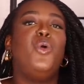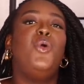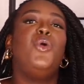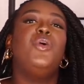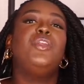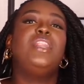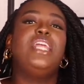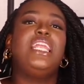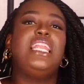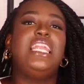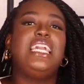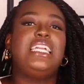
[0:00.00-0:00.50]
All
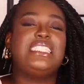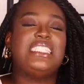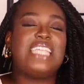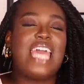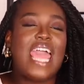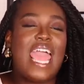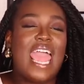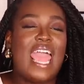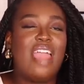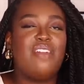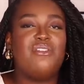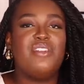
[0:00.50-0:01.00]
the links
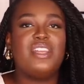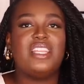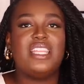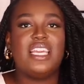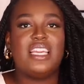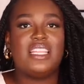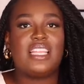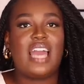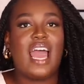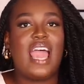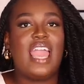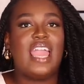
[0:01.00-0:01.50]
to
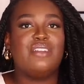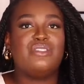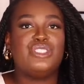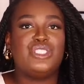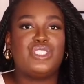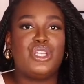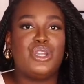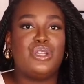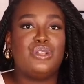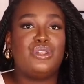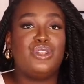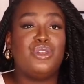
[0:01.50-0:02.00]
everything that I have
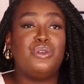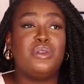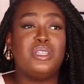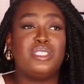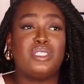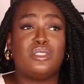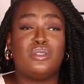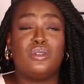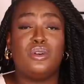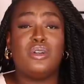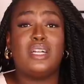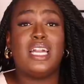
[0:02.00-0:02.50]
shown you
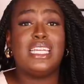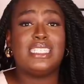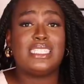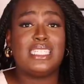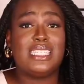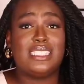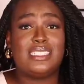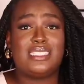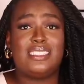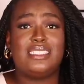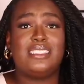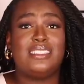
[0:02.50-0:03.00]
as long as
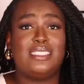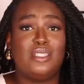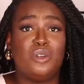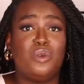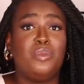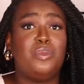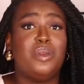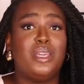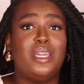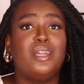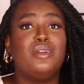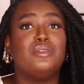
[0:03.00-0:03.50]
it's still
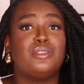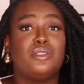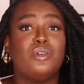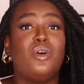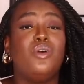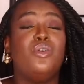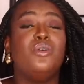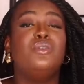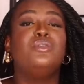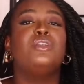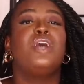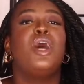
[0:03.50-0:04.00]
being
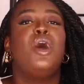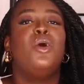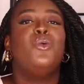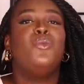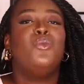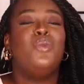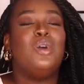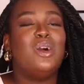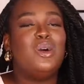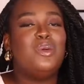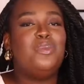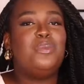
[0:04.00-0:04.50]
sold
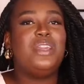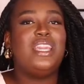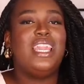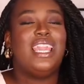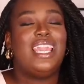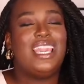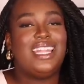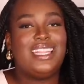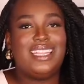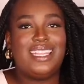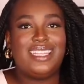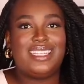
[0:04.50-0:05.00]
will be
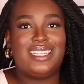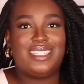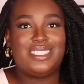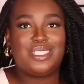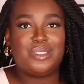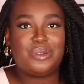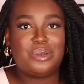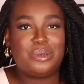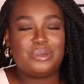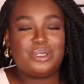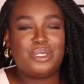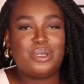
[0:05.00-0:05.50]
in the
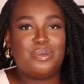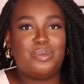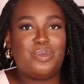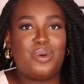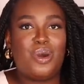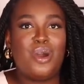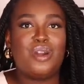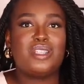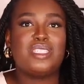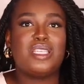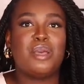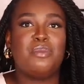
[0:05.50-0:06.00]
description
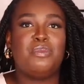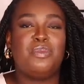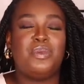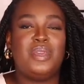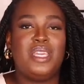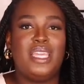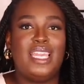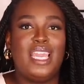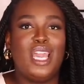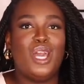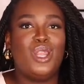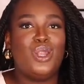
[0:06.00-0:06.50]
box
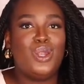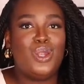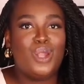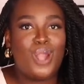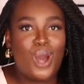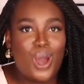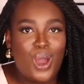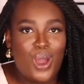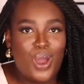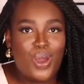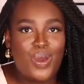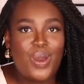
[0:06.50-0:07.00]

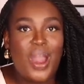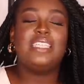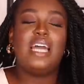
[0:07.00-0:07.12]
below.